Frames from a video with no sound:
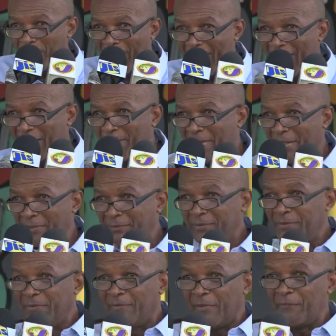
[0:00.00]
Parliament
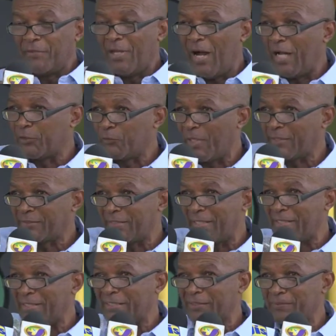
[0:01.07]
of Northwest
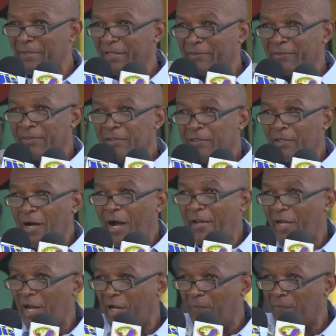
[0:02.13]
St. Elizabeth, the
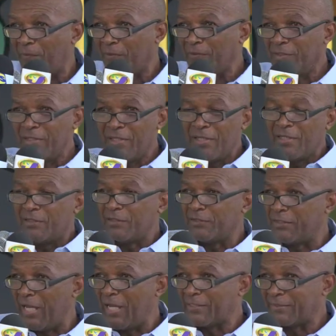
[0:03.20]
Honorable
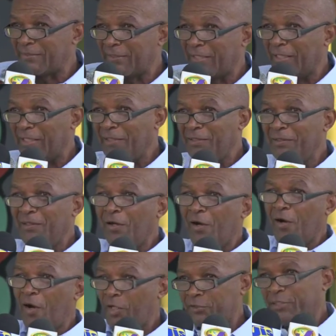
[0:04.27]
J.C.
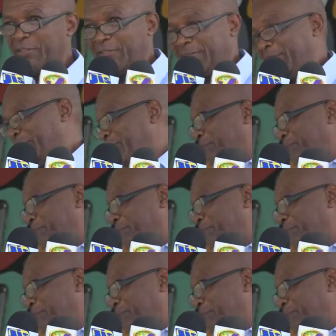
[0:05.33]
Hutchinson.